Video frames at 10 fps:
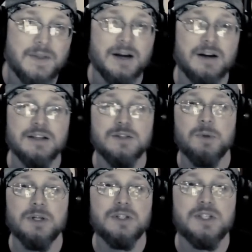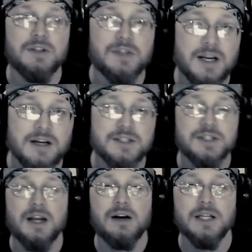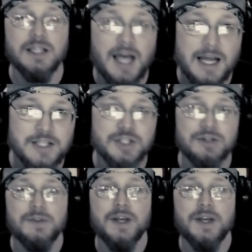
They are conspiracy theorists. They are illogical.